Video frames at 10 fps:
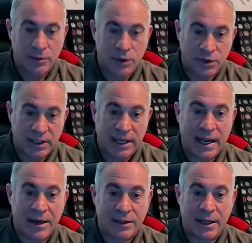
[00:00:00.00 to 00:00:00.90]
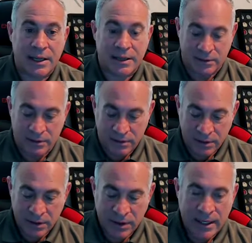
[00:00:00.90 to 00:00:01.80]
your music out and
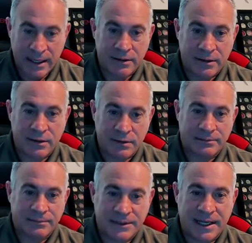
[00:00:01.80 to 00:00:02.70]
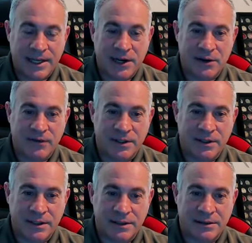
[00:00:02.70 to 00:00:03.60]
and take care of the,
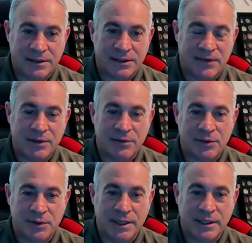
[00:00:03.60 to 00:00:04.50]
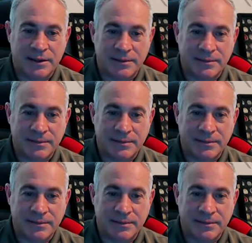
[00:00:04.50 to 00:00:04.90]
the these veterans who need it.